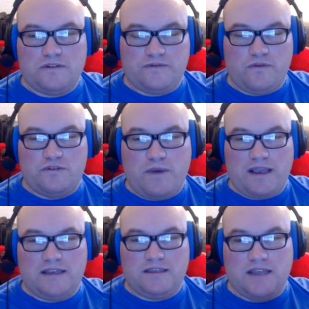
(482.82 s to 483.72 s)
Force
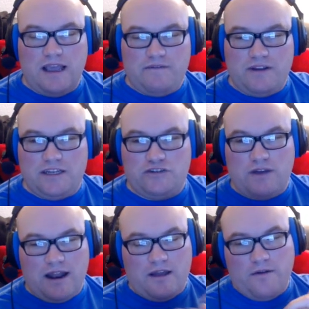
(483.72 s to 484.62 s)
Awakens Infinity
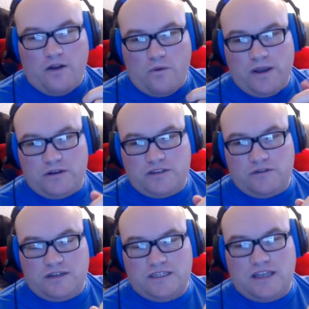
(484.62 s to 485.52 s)
trailer. We
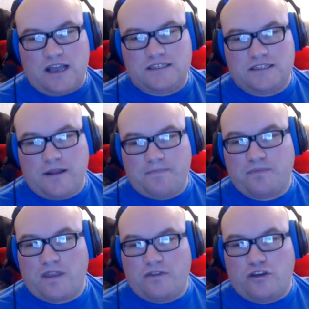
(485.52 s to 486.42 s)
also discussed
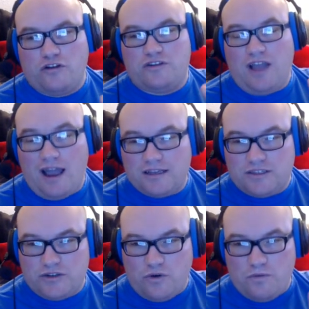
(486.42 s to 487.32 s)
the Good
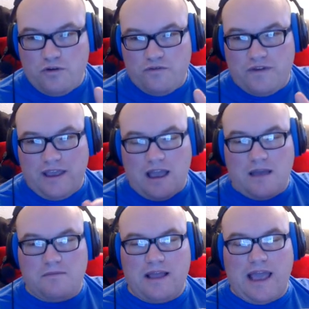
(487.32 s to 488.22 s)
Dinosaur movie,
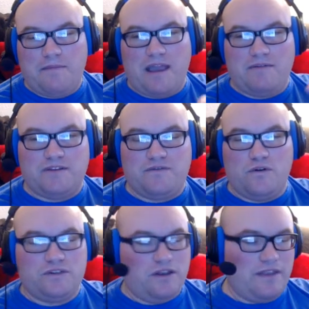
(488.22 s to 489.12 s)
um, Abe gave his
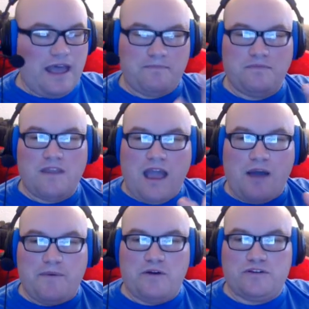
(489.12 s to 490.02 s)
thoughts on that,
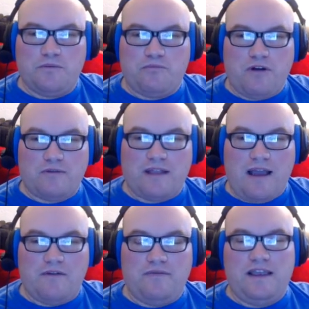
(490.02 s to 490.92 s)
and we also broke
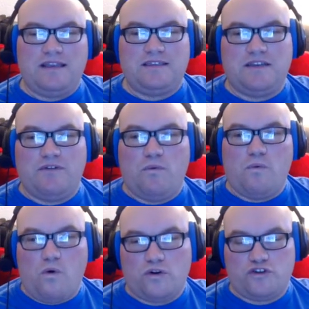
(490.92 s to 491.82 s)
down the Civil
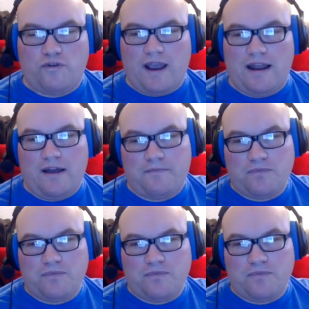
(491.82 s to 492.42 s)
War trailer